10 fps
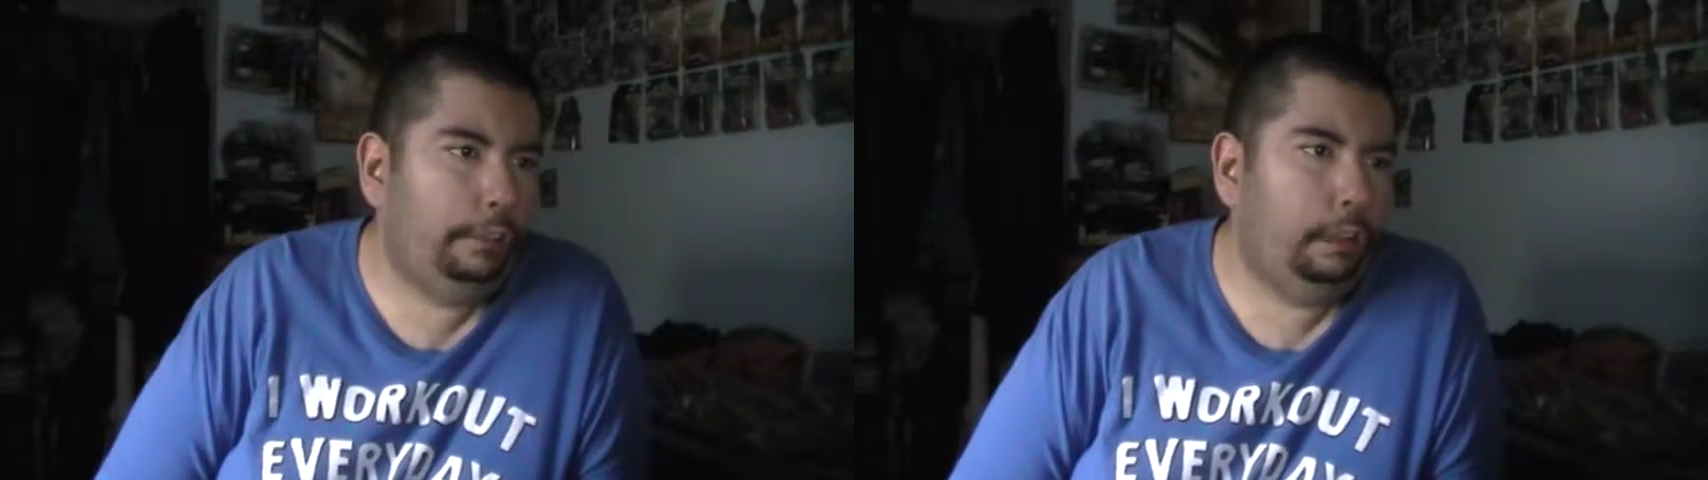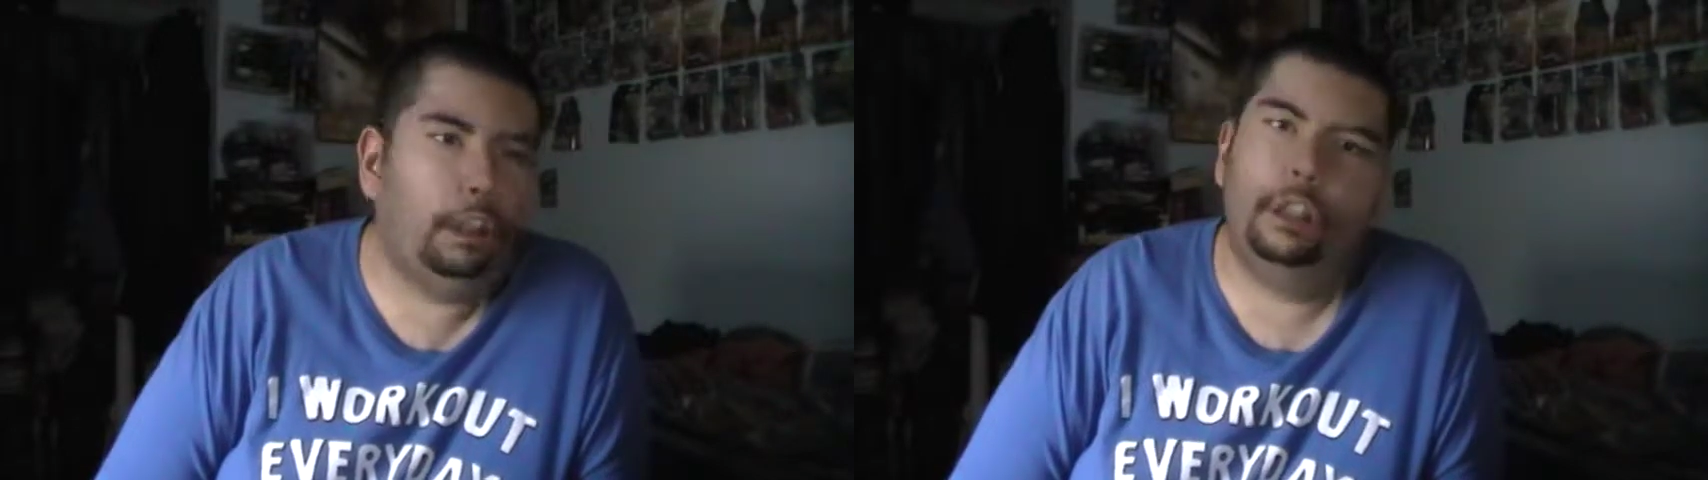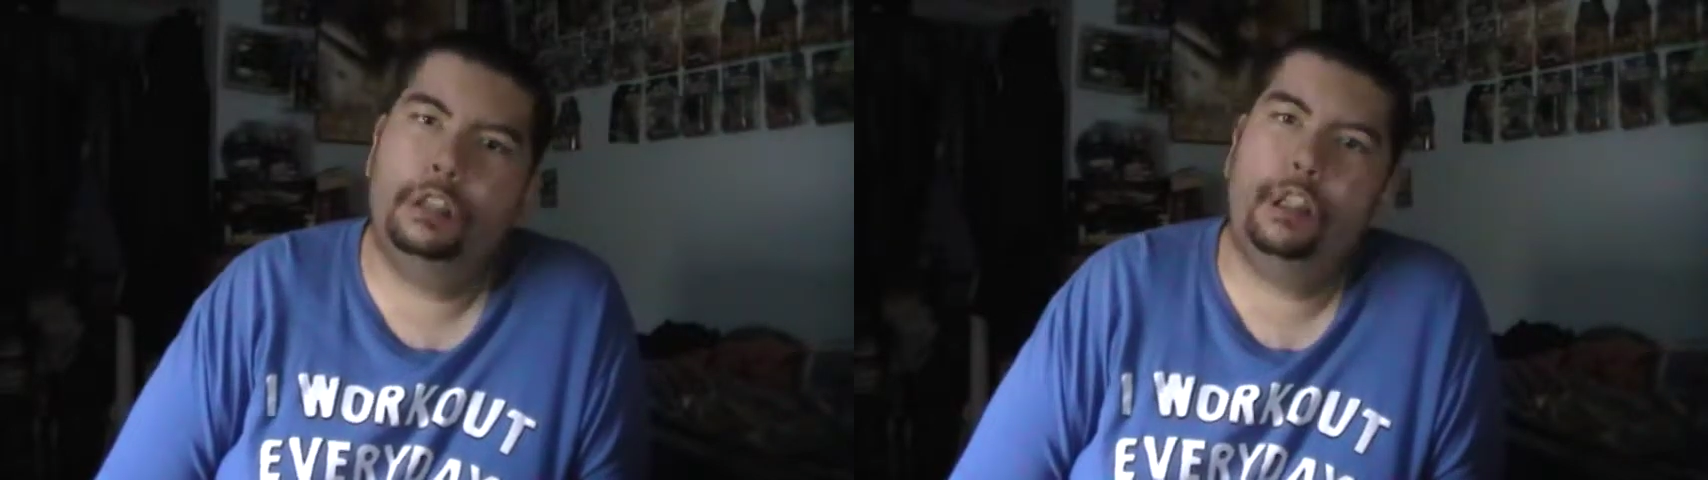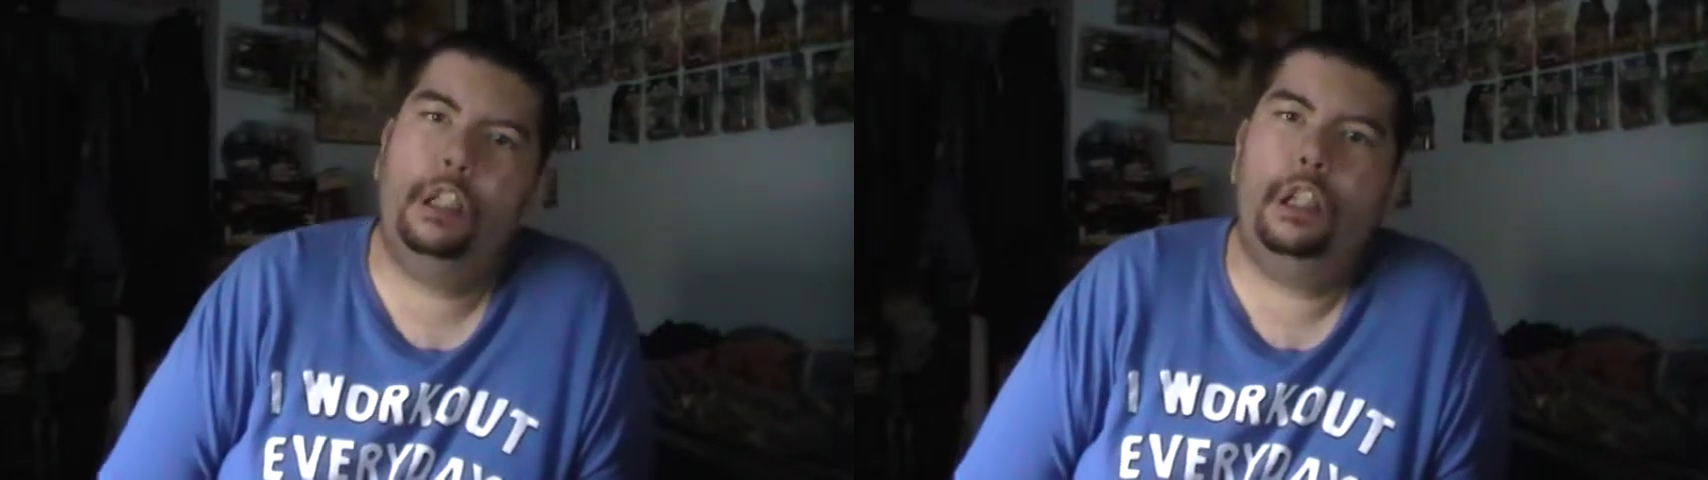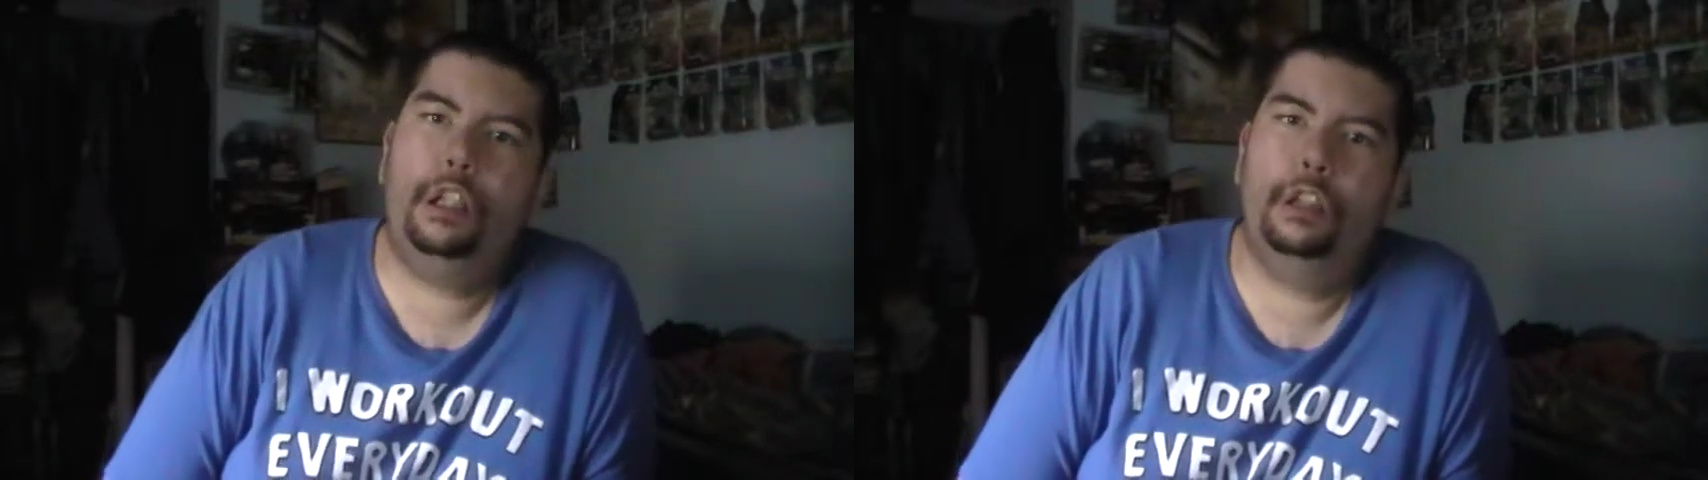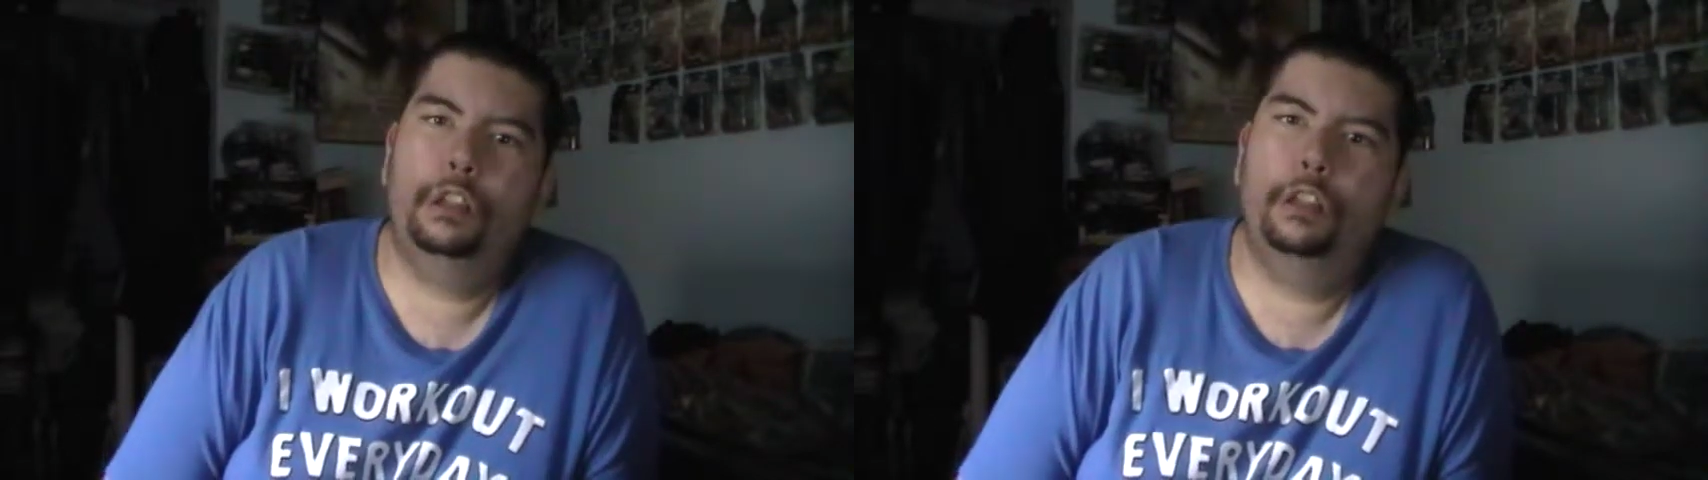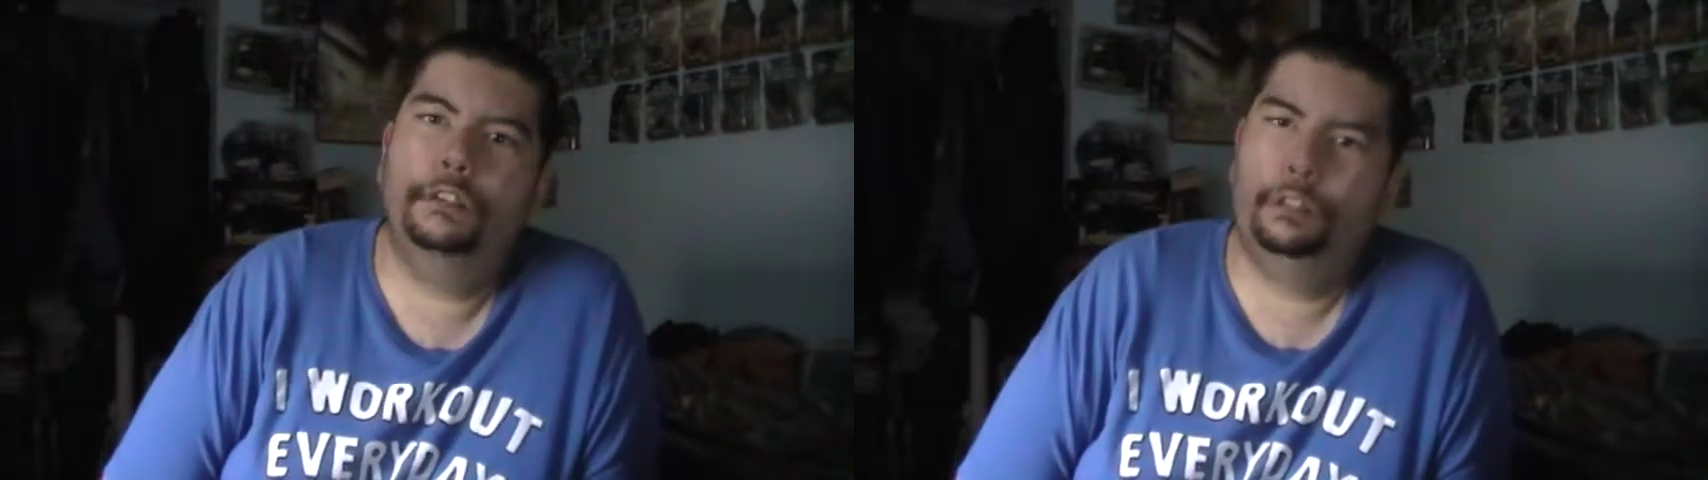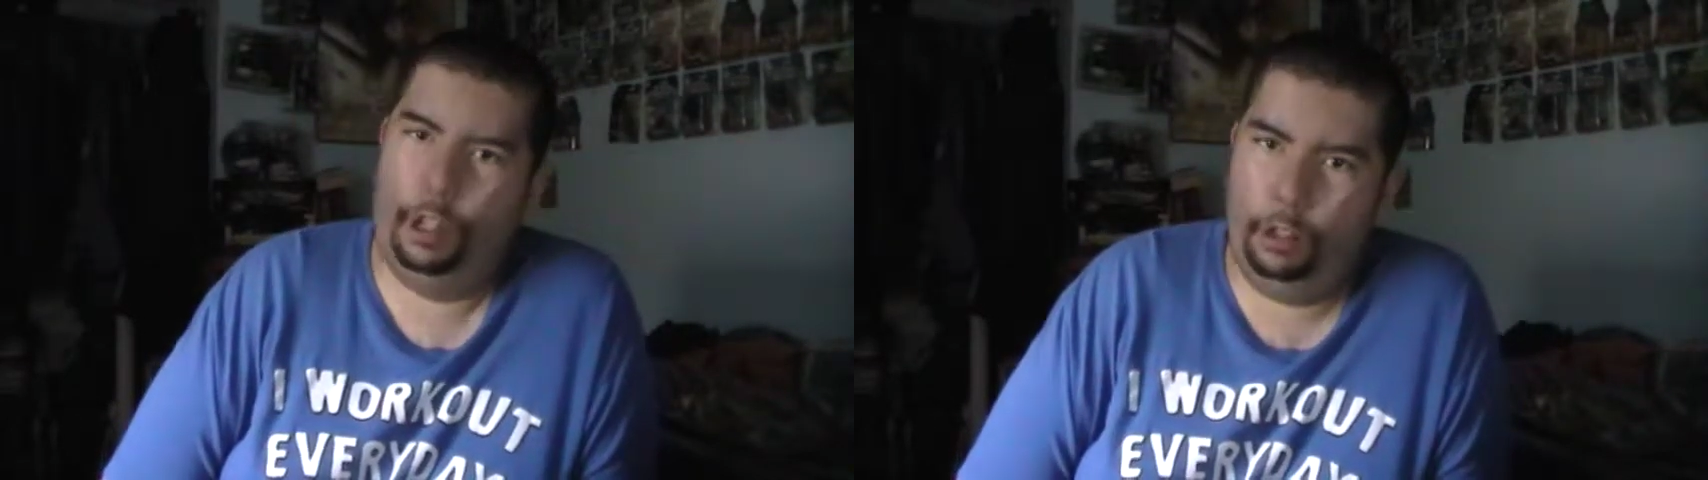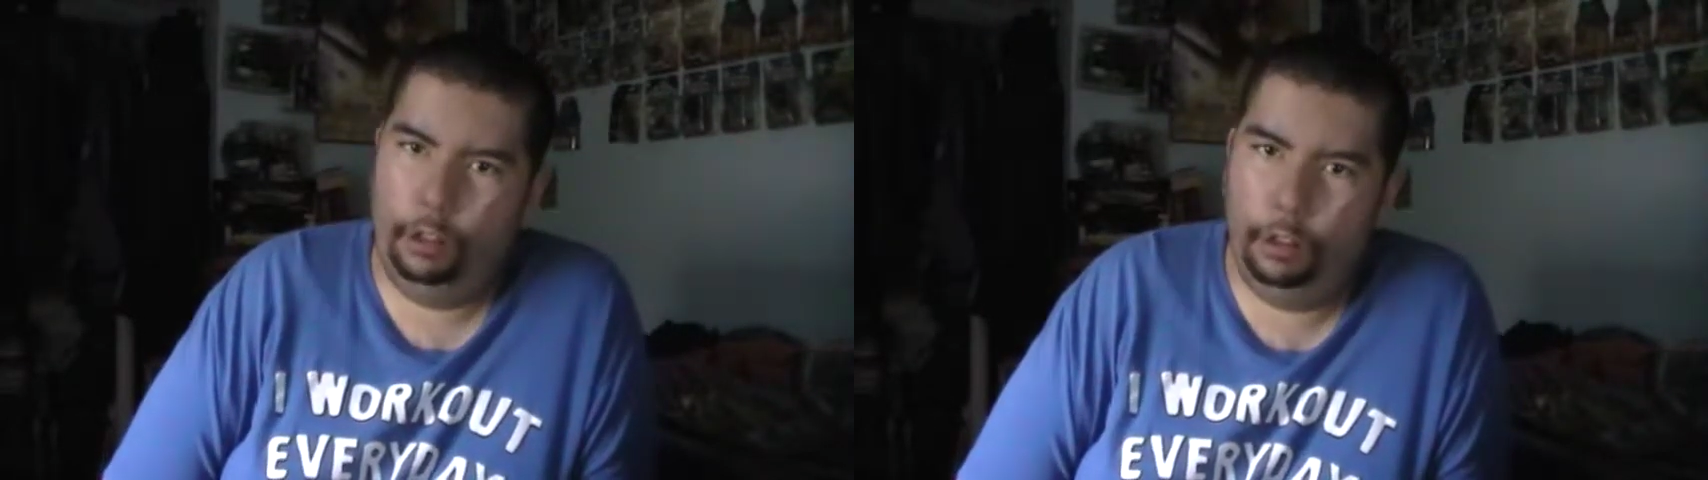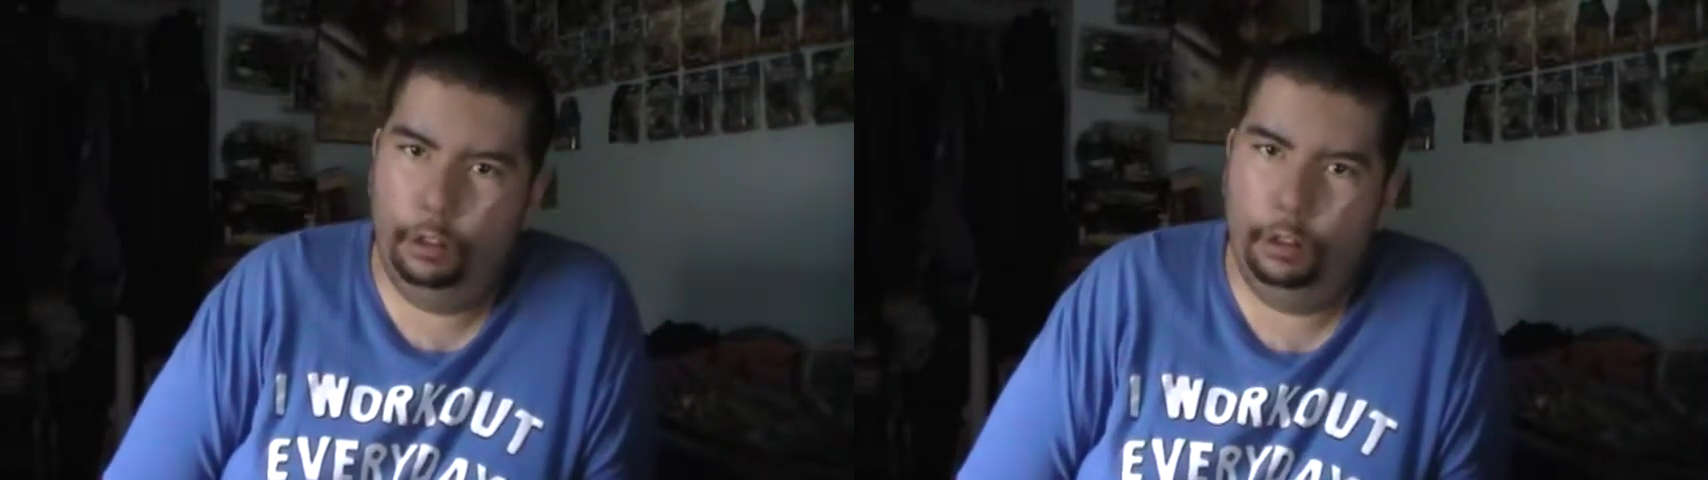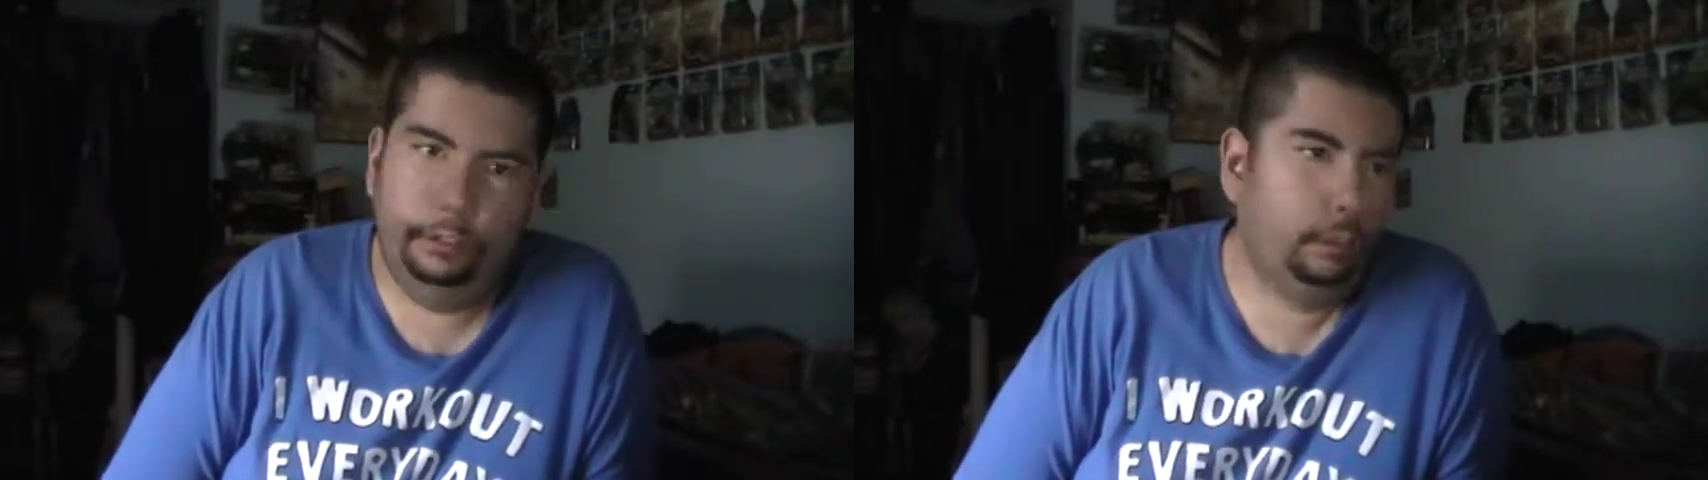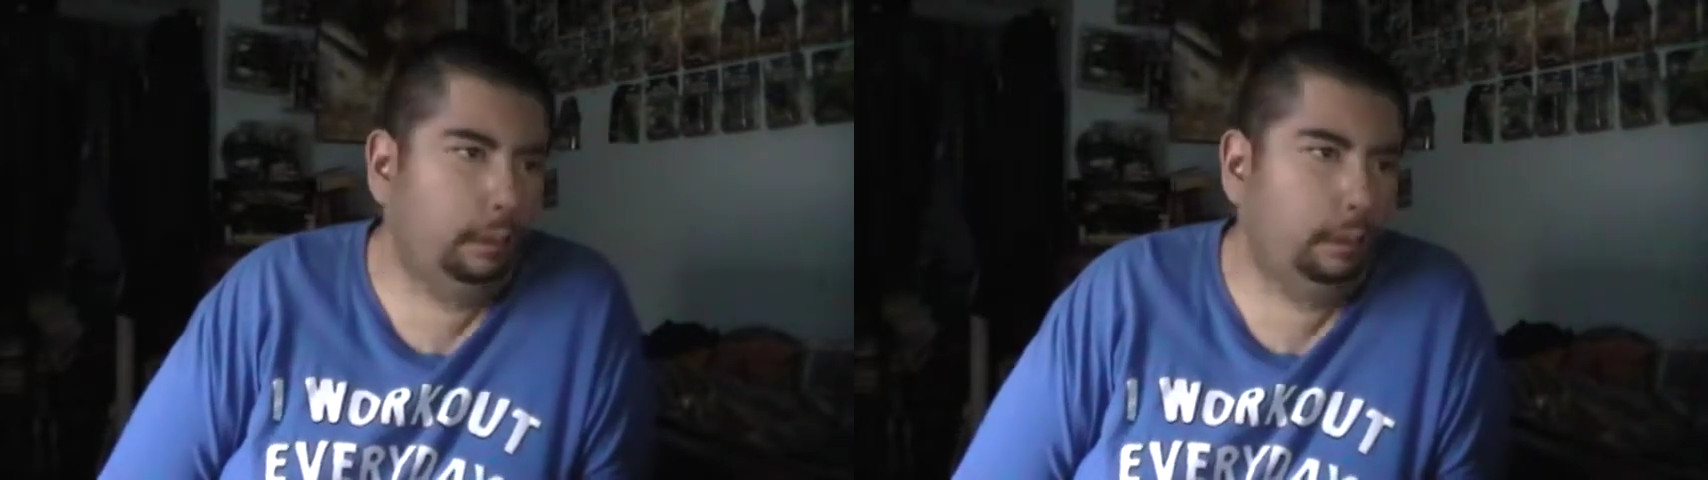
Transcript: I went to go see The Lone Ranger,